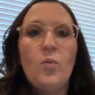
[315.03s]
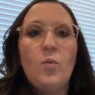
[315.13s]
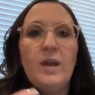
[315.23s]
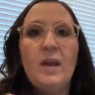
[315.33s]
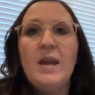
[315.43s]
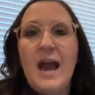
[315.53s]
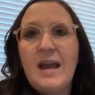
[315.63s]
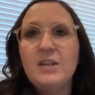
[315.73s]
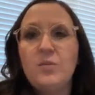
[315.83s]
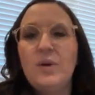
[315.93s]
we
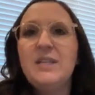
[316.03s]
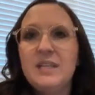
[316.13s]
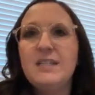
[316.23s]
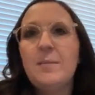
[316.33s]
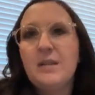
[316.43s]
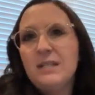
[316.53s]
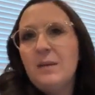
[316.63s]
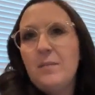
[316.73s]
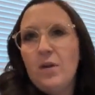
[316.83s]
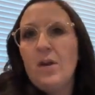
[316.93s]
did something
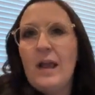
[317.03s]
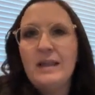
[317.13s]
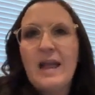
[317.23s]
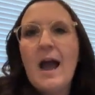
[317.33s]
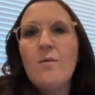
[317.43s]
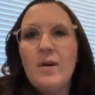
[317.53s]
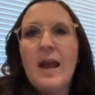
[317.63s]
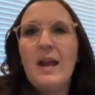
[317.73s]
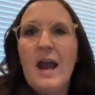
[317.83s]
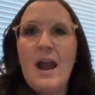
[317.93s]
similar like that. We
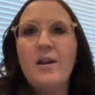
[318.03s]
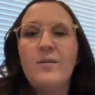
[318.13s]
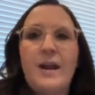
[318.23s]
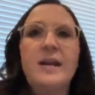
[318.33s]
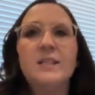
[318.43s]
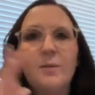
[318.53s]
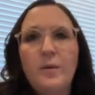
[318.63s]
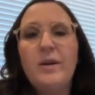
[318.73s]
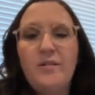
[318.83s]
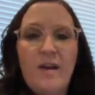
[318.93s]
had a higher rate, so we
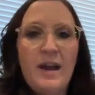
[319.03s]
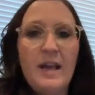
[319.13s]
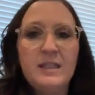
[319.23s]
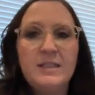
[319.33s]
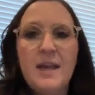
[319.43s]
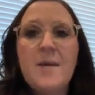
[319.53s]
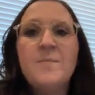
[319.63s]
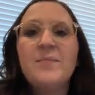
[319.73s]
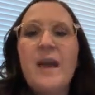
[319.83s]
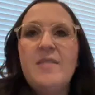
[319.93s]
refinanced it,
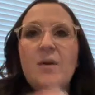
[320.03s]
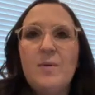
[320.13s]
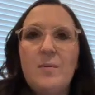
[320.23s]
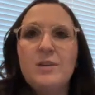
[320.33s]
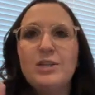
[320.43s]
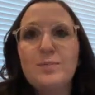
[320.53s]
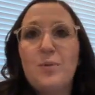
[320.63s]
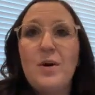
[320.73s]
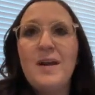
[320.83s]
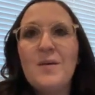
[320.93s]
and then we would just
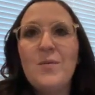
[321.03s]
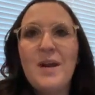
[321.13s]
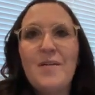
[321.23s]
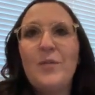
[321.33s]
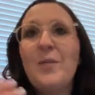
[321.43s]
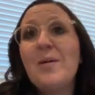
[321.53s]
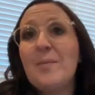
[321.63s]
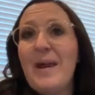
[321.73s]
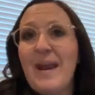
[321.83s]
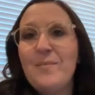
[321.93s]
put whatever we were
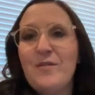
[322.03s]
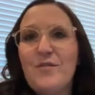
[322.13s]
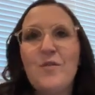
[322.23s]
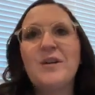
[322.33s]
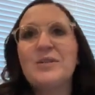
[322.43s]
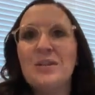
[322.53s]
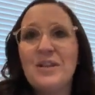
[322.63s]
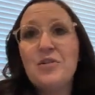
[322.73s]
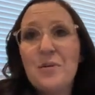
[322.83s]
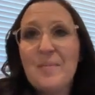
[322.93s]
paying before, so
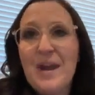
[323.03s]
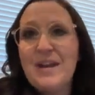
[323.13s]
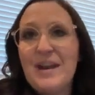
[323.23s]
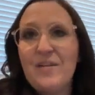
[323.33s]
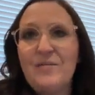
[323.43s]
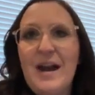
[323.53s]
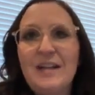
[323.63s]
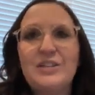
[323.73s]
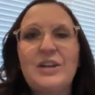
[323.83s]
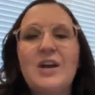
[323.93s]
then you can pay it down
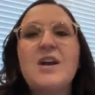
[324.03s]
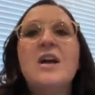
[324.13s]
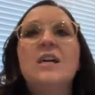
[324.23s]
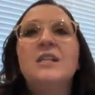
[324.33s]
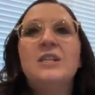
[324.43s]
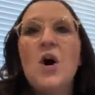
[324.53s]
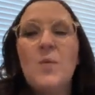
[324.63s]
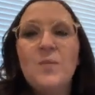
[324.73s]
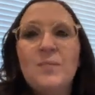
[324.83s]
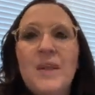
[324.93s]
faster.
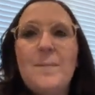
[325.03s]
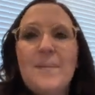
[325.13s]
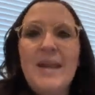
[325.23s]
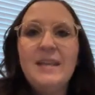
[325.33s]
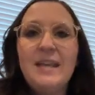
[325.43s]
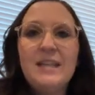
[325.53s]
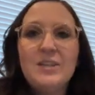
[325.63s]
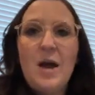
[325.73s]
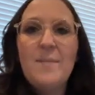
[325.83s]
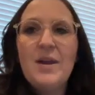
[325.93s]
So mainly the
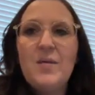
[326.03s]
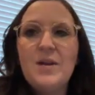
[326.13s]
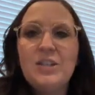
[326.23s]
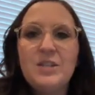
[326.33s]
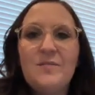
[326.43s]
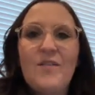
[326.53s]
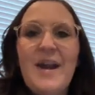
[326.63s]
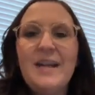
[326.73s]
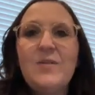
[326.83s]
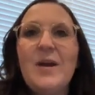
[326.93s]
topic was just
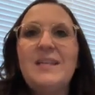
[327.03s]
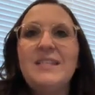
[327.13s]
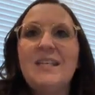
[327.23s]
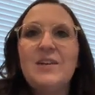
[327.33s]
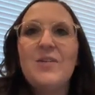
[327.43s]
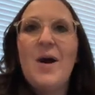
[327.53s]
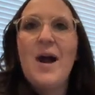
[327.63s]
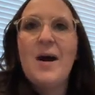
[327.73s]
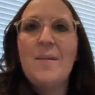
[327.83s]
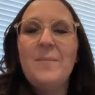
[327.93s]
finding ways to
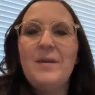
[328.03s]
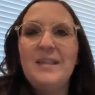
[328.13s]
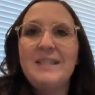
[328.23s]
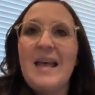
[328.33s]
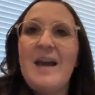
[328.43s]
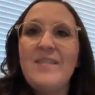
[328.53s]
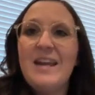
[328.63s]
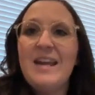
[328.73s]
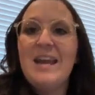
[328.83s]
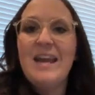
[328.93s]
be
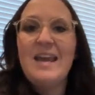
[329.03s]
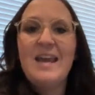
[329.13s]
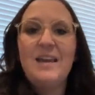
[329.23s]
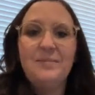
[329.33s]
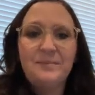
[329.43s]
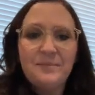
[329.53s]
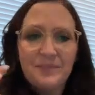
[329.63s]
savvy in